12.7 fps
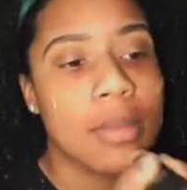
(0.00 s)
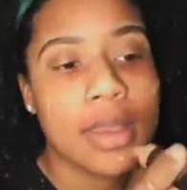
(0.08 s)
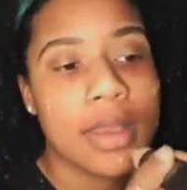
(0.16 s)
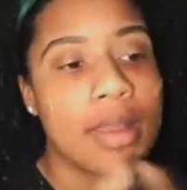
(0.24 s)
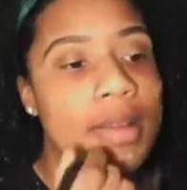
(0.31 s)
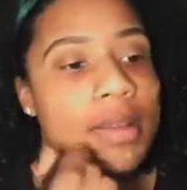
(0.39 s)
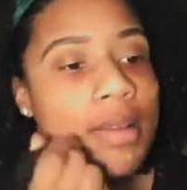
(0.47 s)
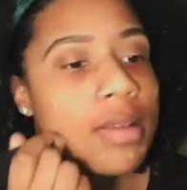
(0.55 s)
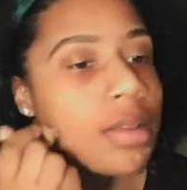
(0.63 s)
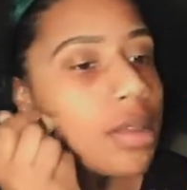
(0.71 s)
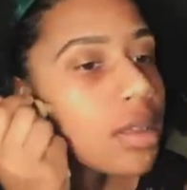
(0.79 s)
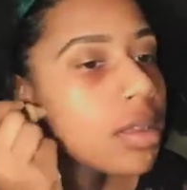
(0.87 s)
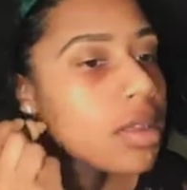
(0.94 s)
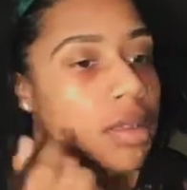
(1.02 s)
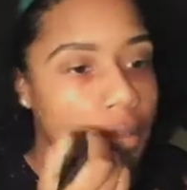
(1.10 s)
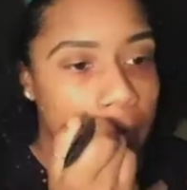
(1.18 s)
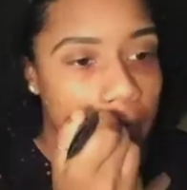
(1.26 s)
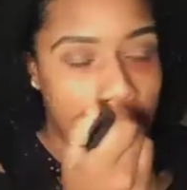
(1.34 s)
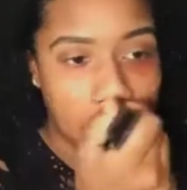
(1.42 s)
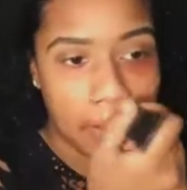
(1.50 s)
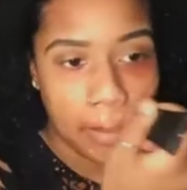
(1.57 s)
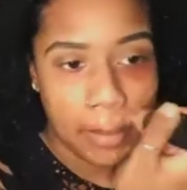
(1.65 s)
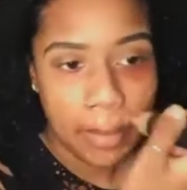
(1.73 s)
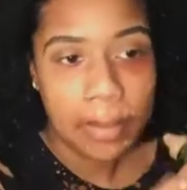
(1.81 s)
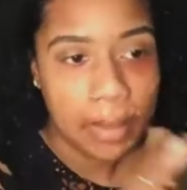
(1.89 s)
that I'm using is the Long
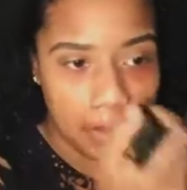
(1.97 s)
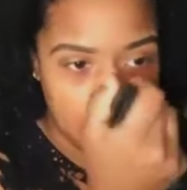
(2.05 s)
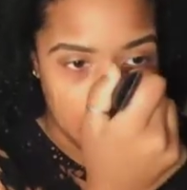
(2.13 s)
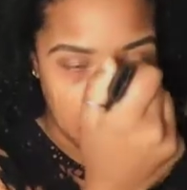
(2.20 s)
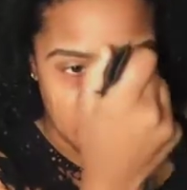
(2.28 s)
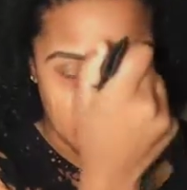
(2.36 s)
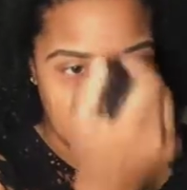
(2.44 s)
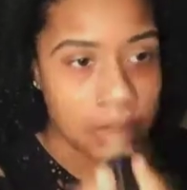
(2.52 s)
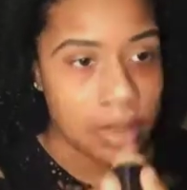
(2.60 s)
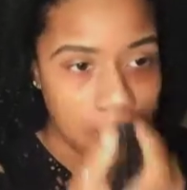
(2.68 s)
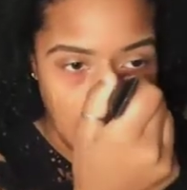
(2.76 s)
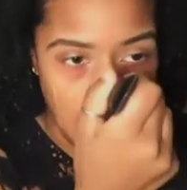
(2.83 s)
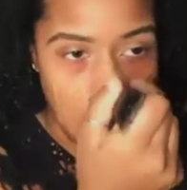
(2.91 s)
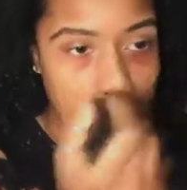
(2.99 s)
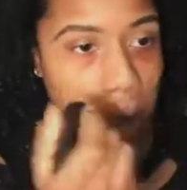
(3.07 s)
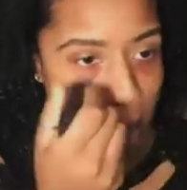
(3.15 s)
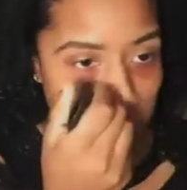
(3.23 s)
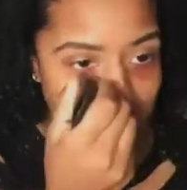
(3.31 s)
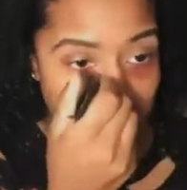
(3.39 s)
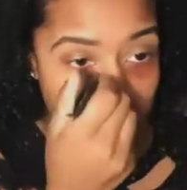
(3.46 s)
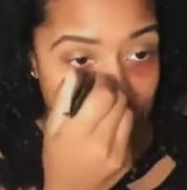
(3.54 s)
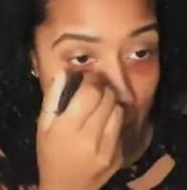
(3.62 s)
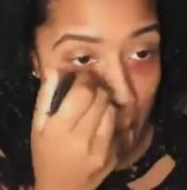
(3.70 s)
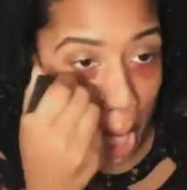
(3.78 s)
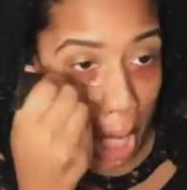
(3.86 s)
Pro Waterproof Wear from
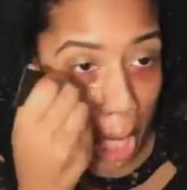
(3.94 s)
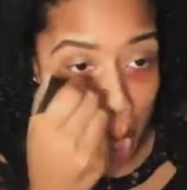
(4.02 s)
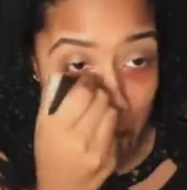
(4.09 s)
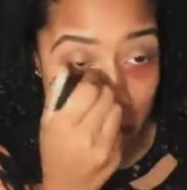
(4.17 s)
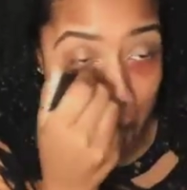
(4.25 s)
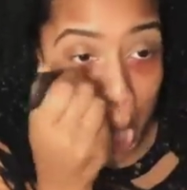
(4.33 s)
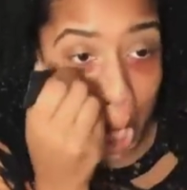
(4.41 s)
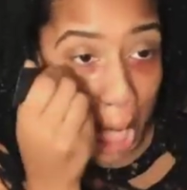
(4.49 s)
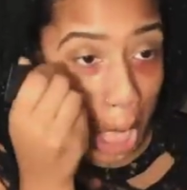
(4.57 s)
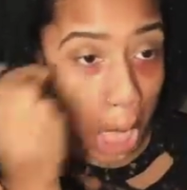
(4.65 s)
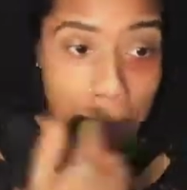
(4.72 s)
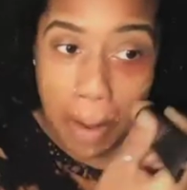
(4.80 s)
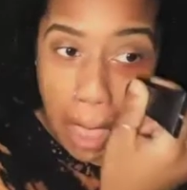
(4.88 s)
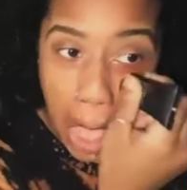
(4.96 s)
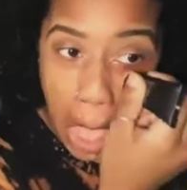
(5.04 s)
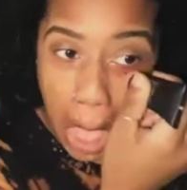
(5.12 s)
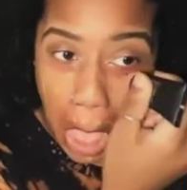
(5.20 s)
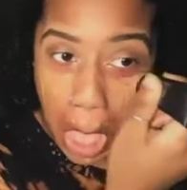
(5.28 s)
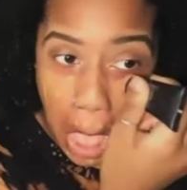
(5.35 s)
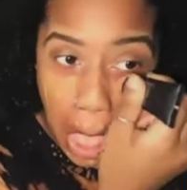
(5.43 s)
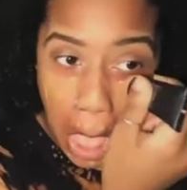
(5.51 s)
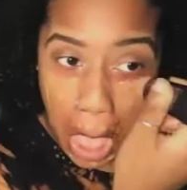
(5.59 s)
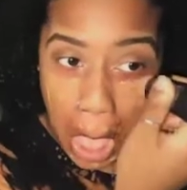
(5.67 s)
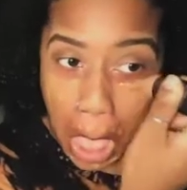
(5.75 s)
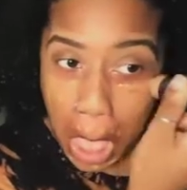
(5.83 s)
MAC and shade
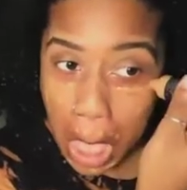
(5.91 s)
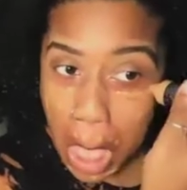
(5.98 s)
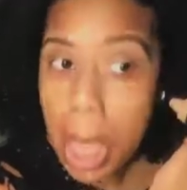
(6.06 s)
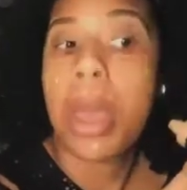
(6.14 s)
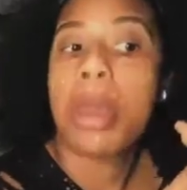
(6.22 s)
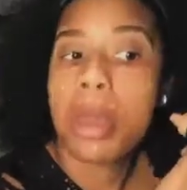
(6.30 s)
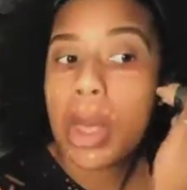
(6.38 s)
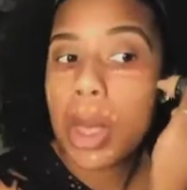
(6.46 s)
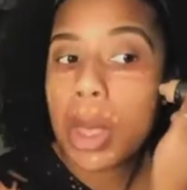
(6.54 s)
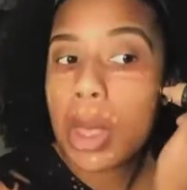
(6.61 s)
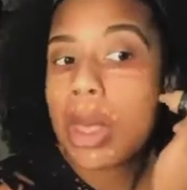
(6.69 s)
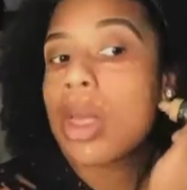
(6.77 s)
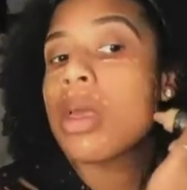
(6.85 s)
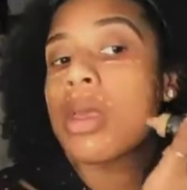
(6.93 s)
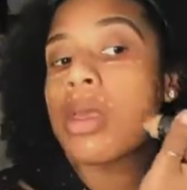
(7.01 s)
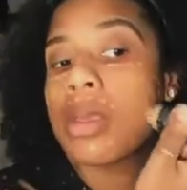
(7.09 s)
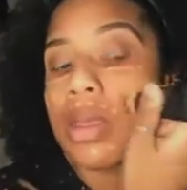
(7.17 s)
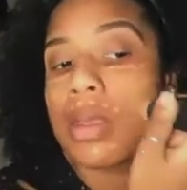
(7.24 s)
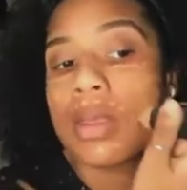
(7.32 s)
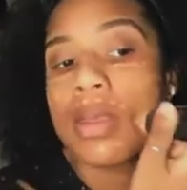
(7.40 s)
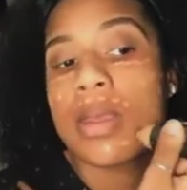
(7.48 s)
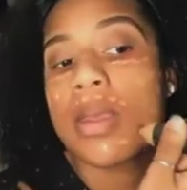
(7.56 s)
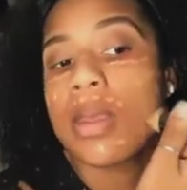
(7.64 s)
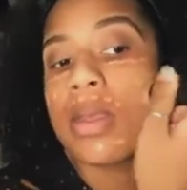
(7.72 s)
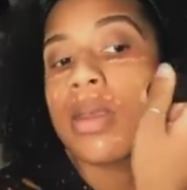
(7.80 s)
NC45. And how
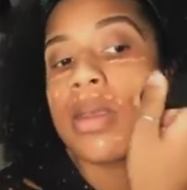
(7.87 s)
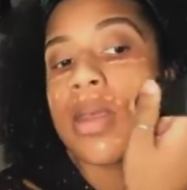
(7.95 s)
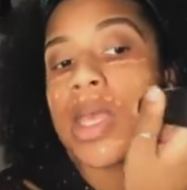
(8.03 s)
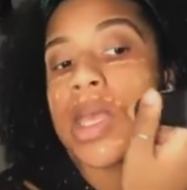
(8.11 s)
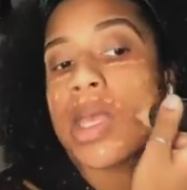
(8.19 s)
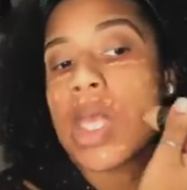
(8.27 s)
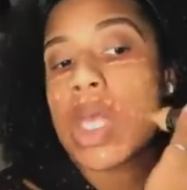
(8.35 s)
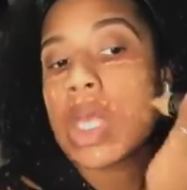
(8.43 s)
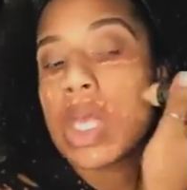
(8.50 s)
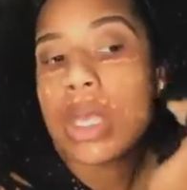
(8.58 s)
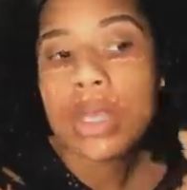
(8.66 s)
I apply my